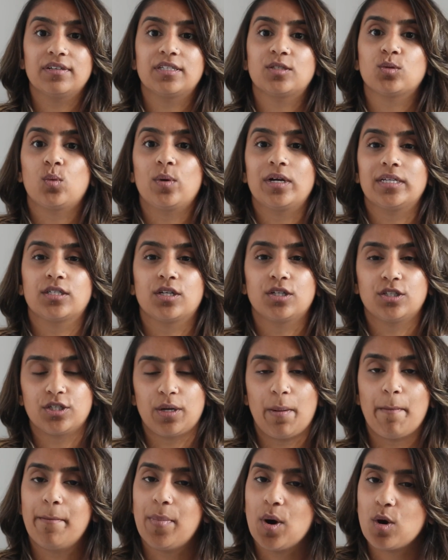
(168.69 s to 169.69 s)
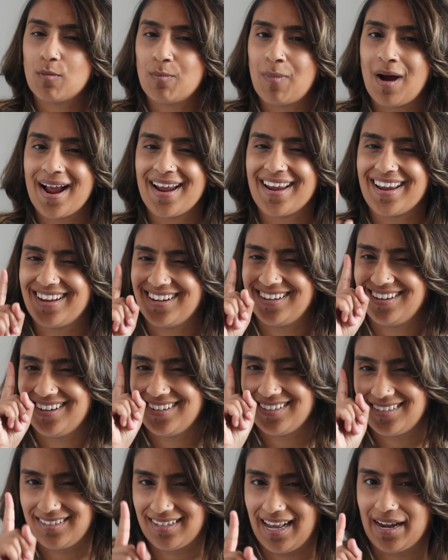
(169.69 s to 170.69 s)
It's always good to bulk buy in
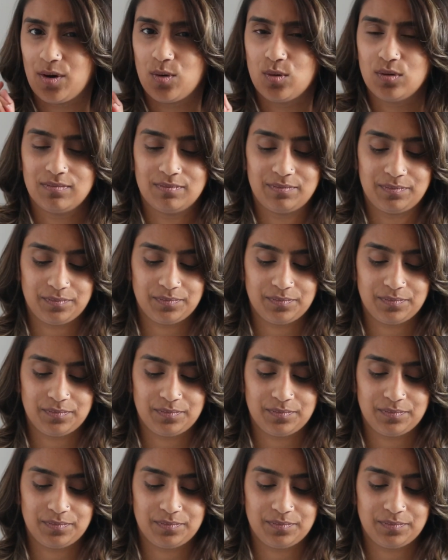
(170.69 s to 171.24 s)
sale.